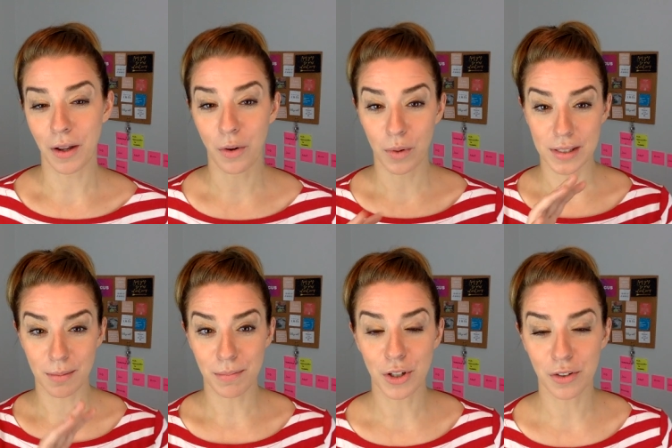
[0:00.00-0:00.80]
better with
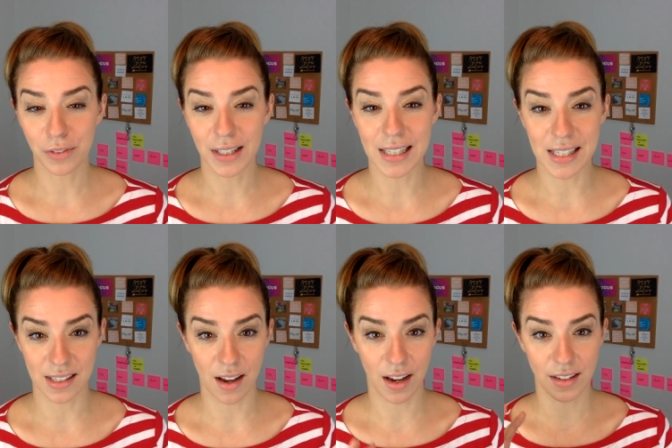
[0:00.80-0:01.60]
some beautifully
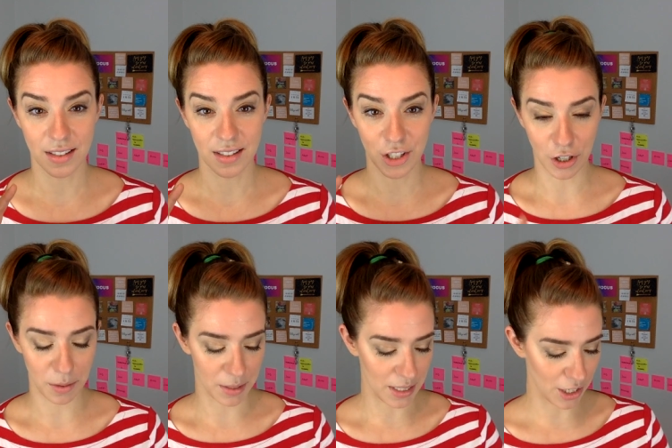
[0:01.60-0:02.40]
designed
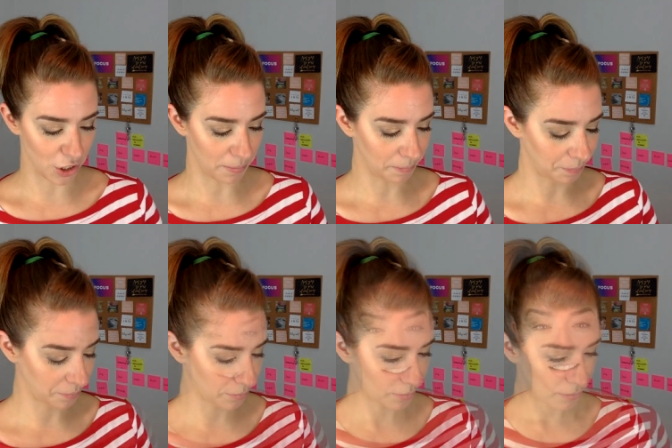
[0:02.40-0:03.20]
documentation.
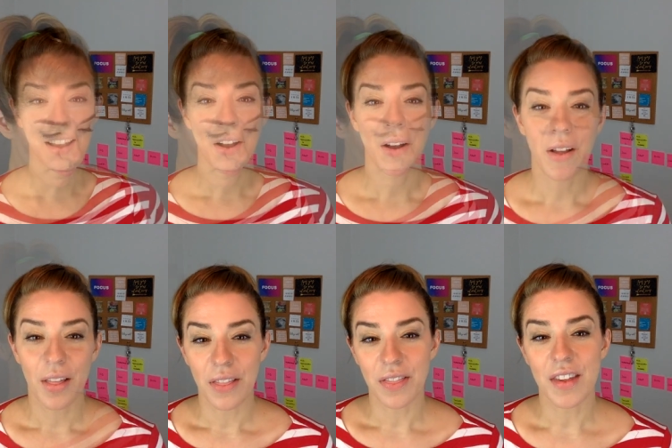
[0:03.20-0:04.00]

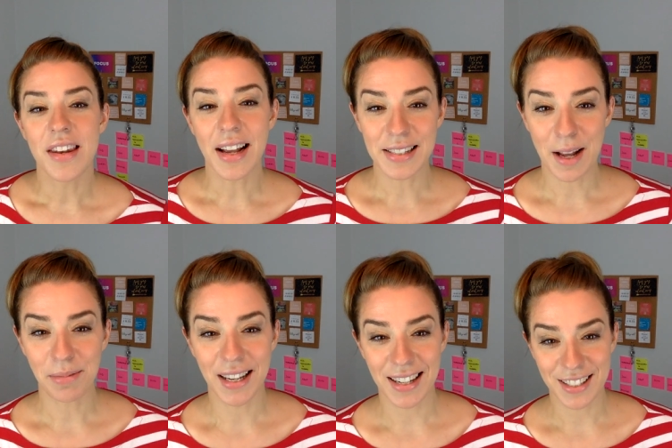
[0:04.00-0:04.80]
The next
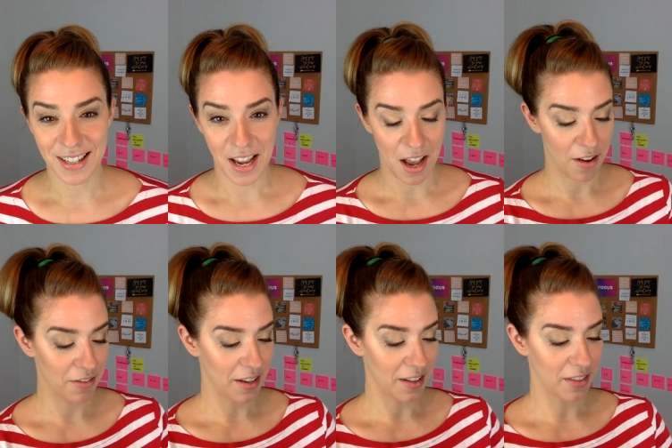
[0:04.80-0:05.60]
application I
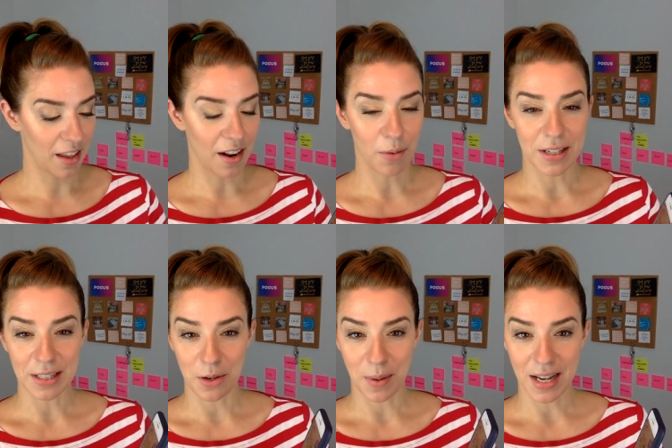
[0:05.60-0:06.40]
have that I want to
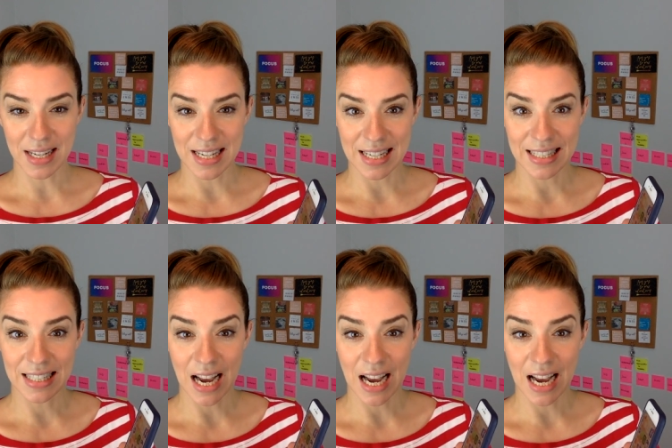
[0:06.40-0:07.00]
tell you about is